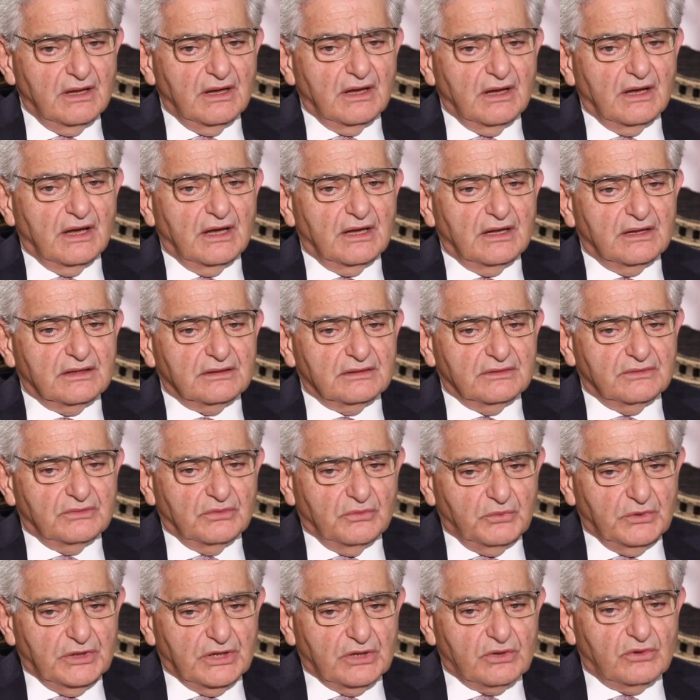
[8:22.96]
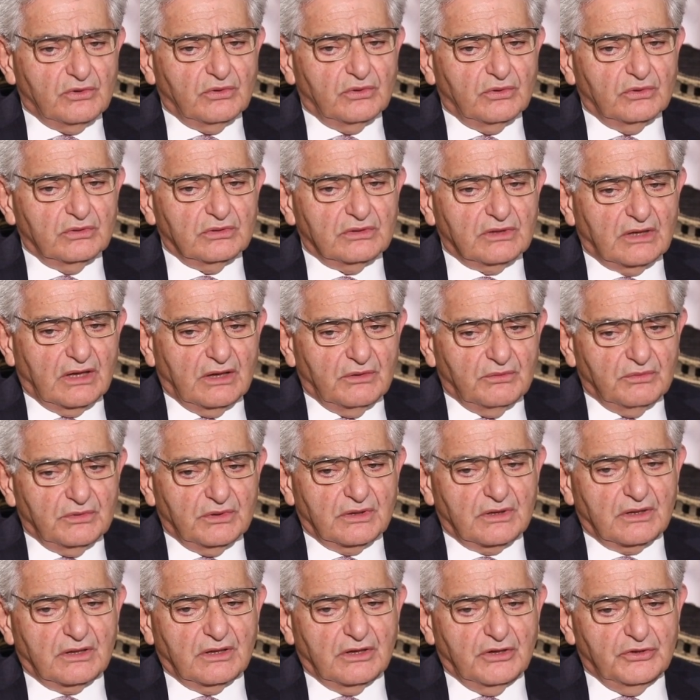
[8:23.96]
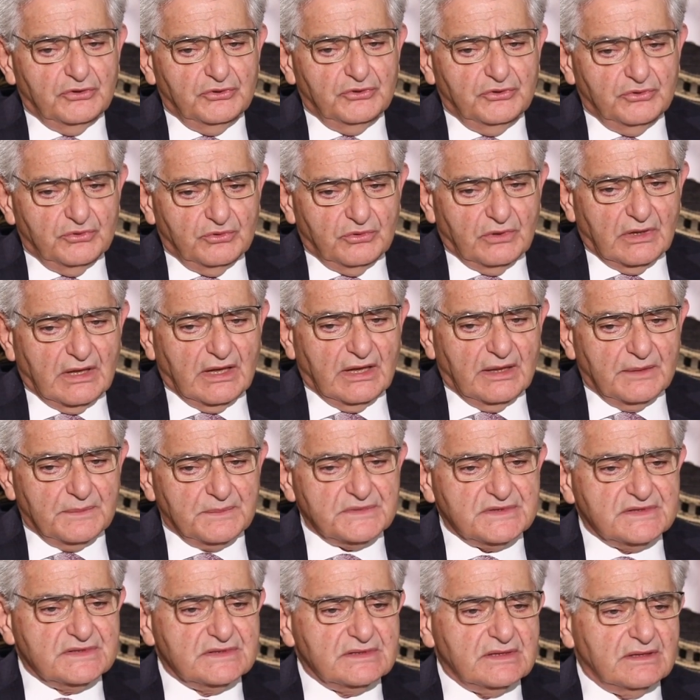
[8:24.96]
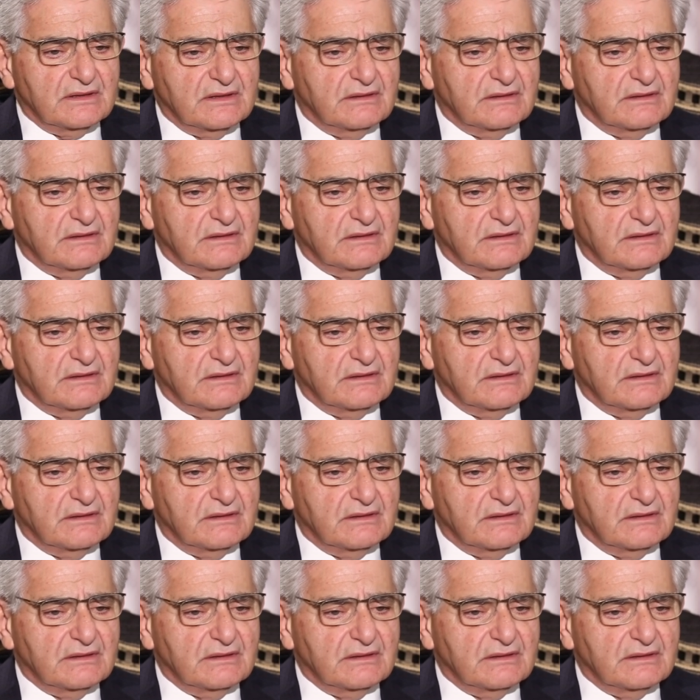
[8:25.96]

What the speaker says: and we called our new apps